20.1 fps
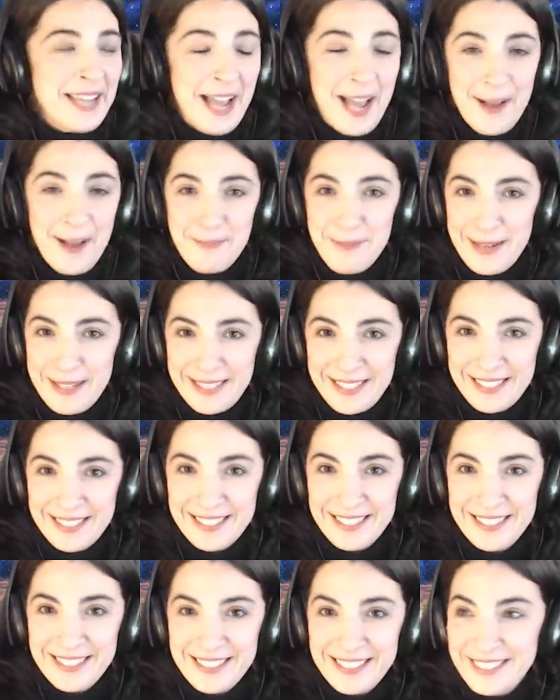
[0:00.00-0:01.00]
topic
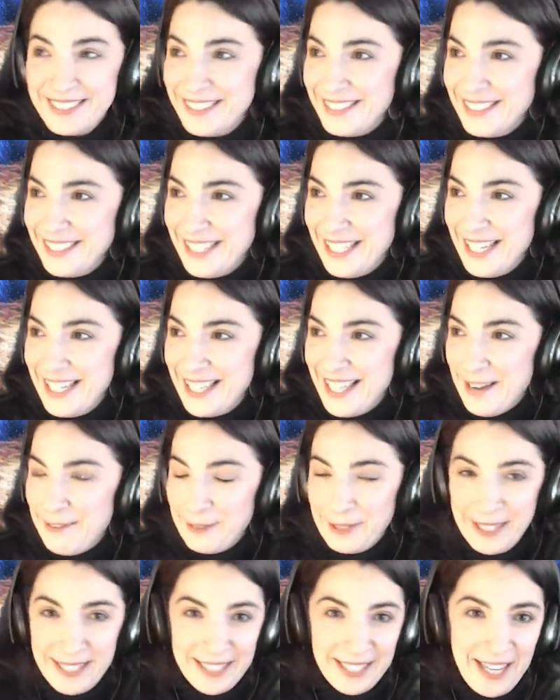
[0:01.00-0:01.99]
that
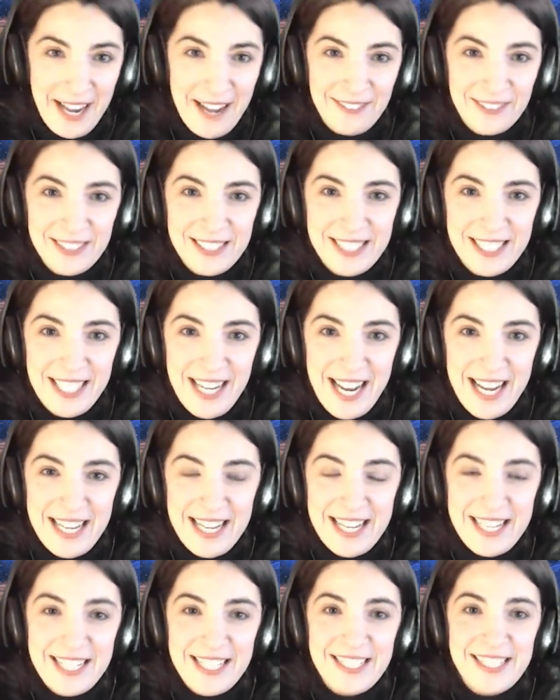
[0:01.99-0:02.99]
we're going to cover
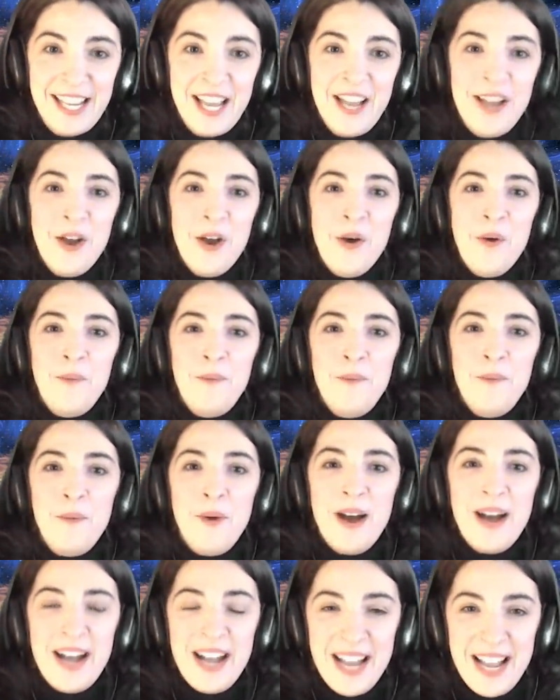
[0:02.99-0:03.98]
today is
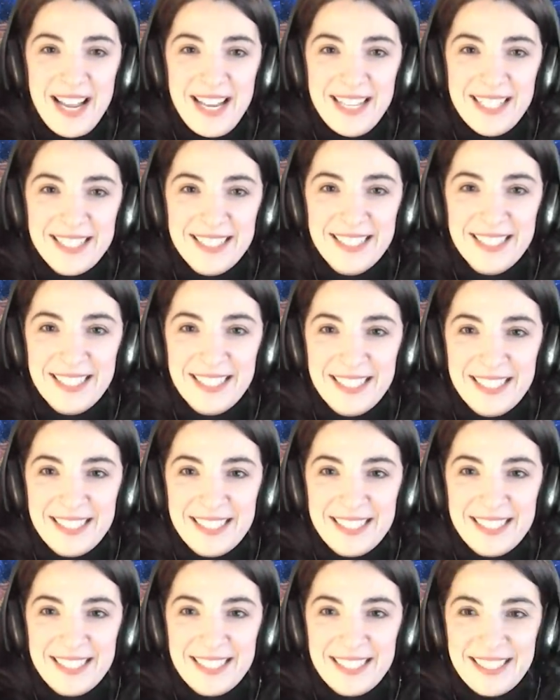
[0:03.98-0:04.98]
why
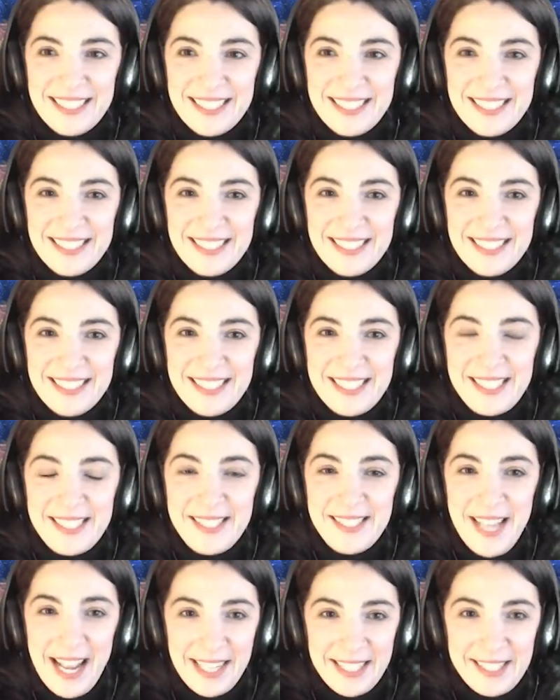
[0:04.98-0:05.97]

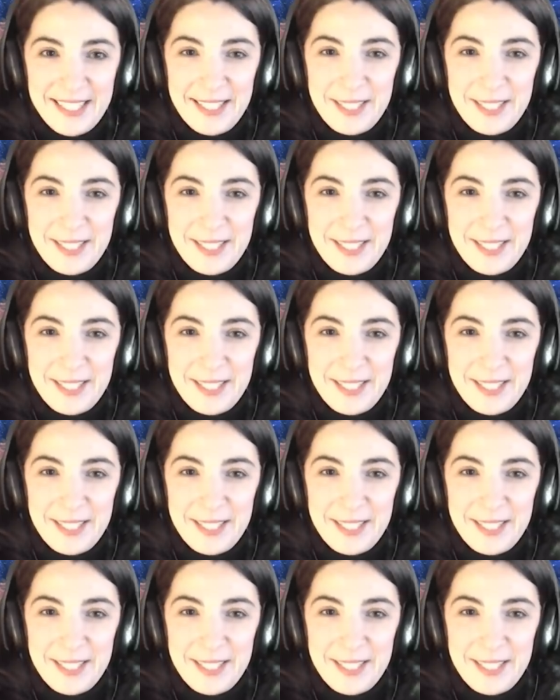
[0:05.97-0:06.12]
sex